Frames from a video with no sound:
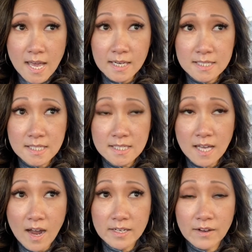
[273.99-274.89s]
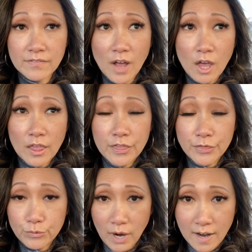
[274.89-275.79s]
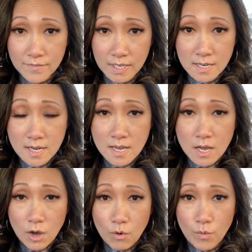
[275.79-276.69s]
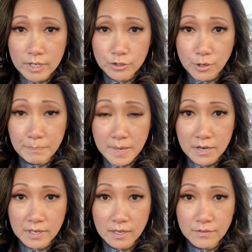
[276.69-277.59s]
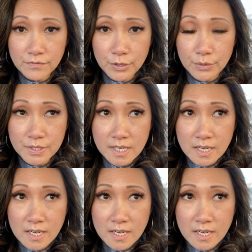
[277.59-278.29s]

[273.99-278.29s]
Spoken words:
It is a sign of thriving when you're bearing fruit.